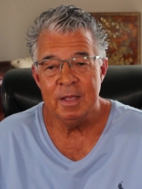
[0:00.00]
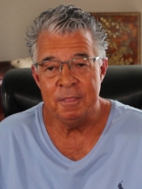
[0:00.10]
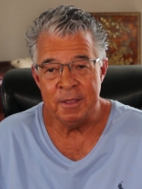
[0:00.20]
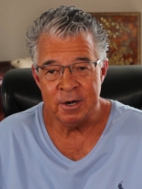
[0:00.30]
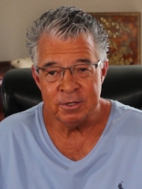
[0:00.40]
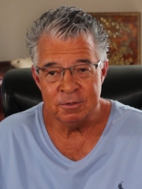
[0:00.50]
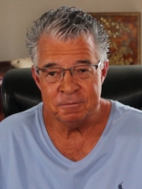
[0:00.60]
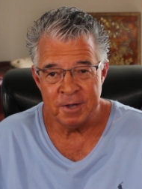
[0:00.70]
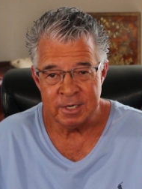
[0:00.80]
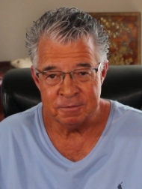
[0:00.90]
There you'll
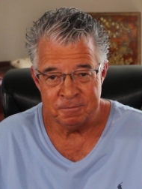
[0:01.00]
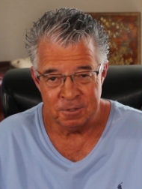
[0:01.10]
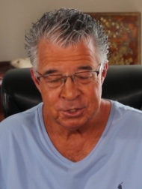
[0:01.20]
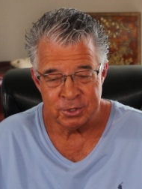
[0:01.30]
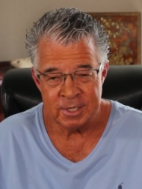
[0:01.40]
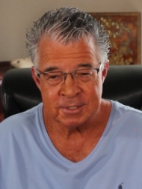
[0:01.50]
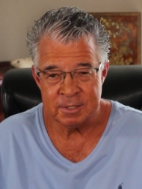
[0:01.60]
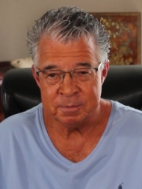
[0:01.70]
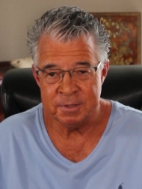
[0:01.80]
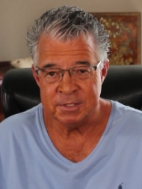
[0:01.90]
find a full
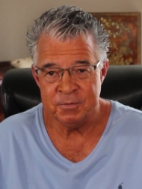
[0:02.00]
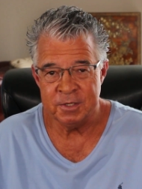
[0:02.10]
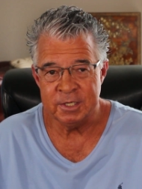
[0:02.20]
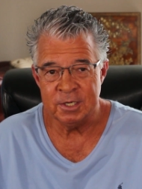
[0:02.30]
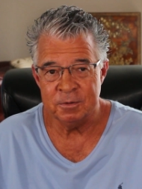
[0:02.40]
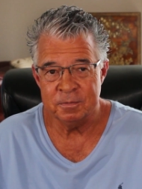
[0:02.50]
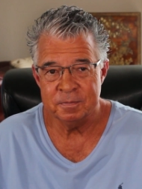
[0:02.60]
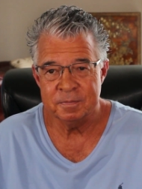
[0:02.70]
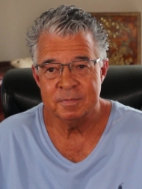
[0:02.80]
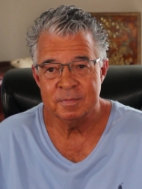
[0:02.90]
transcript of this video.
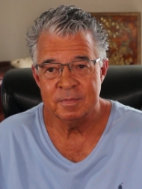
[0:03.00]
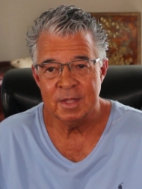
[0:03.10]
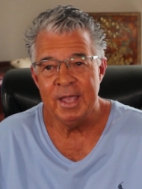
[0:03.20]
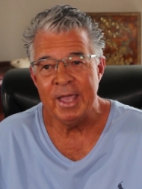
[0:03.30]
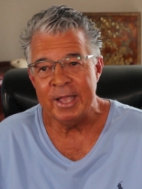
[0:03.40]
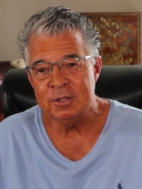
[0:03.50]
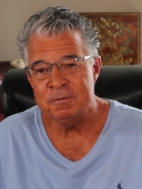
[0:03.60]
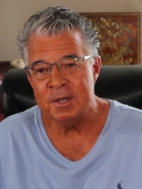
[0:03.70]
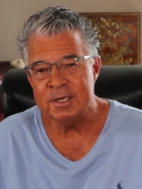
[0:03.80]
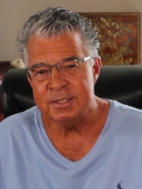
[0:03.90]
And you'll
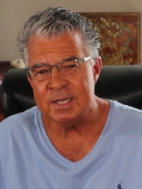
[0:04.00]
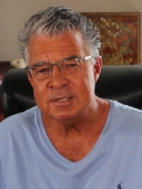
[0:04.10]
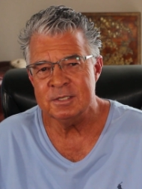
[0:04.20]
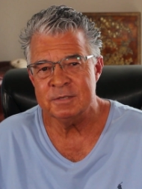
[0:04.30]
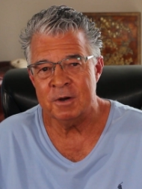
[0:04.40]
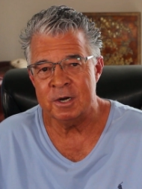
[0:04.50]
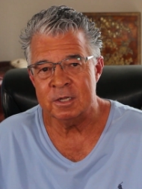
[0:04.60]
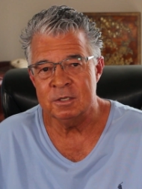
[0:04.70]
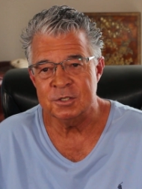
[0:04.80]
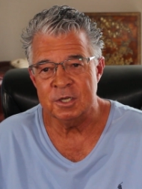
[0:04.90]
find dozens of
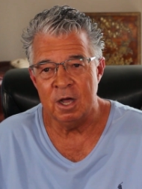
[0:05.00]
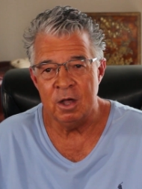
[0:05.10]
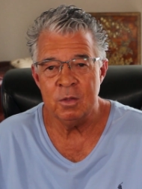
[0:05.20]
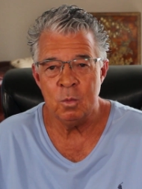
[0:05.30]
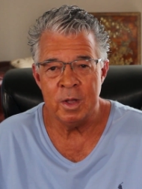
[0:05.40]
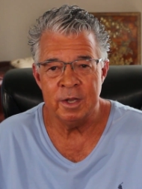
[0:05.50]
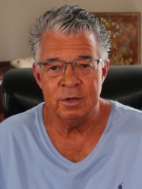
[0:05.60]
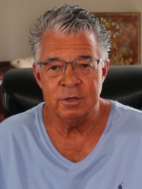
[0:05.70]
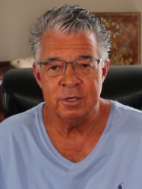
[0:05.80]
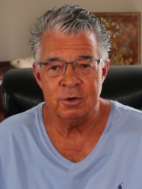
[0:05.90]
articles on all the
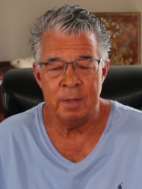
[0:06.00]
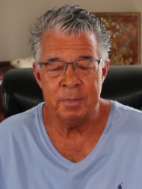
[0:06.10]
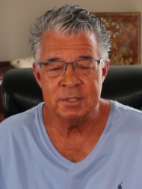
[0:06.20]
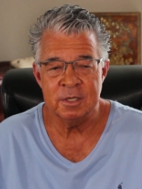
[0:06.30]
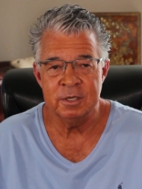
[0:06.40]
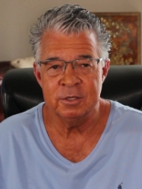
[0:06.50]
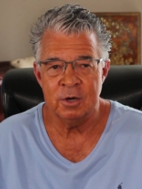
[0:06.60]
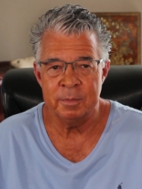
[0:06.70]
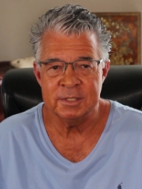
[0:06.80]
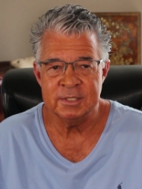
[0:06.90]
well-known nootropics on
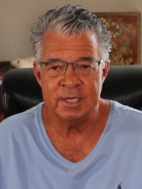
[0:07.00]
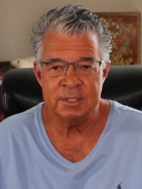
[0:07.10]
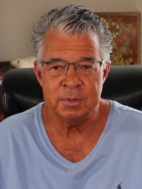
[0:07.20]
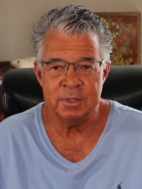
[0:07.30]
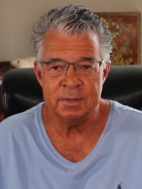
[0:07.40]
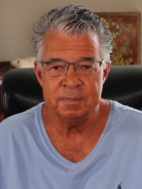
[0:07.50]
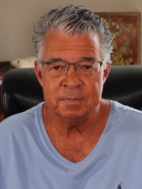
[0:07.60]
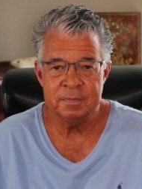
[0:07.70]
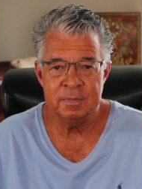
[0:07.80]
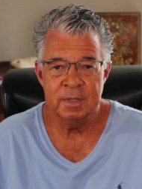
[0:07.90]
Nootropics Expert.
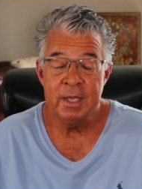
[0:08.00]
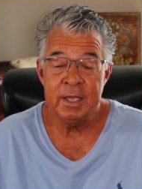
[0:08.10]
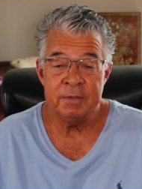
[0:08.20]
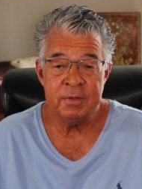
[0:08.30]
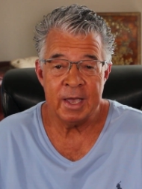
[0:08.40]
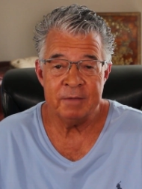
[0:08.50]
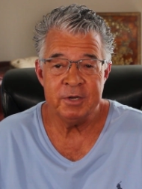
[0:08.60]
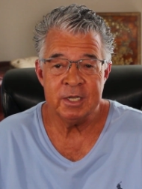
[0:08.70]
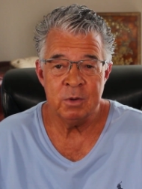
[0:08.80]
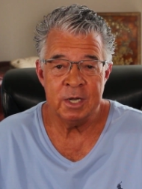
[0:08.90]
If you have
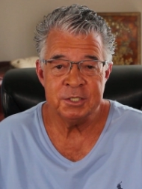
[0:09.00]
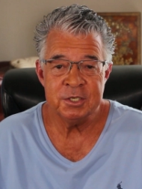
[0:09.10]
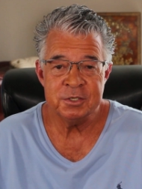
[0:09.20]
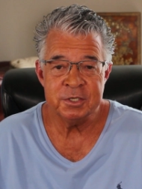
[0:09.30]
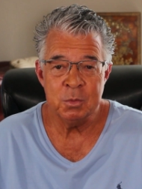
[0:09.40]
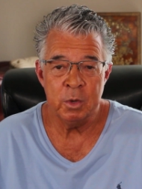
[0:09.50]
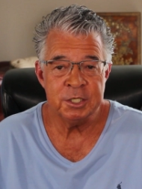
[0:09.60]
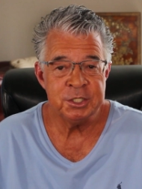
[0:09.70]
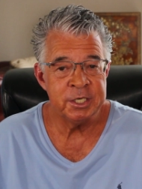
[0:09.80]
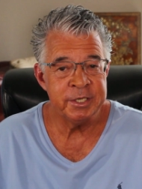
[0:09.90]
any questions or you want
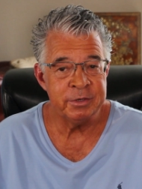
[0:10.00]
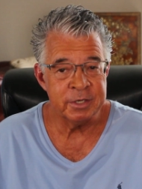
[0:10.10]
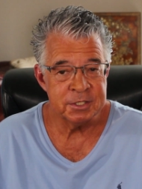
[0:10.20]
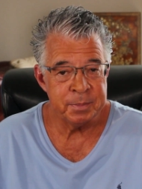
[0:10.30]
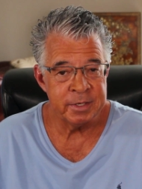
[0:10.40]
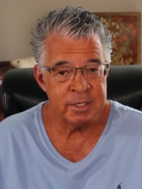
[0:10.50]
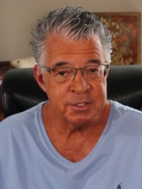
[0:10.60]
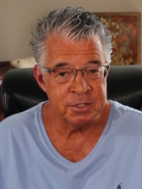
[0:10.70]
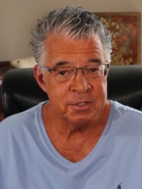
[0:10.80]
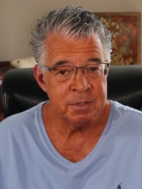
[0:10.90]
to share your
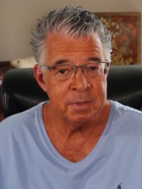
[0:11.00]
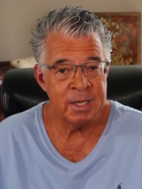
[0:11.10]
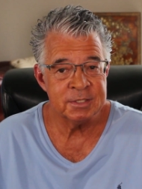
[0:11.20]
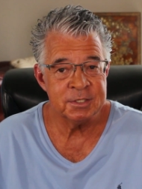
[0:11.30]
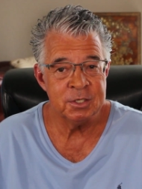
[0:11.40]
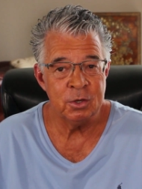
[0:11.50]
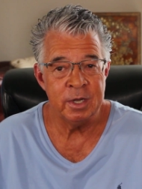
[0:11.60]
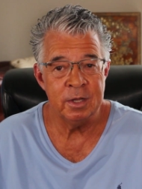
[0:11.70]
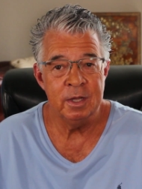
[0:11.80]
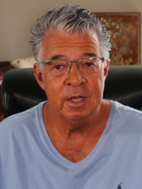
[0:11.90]
experience using black seed
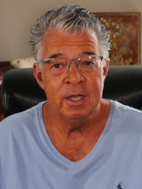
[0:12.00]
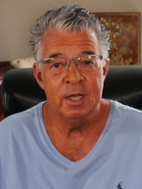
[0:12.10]
oil,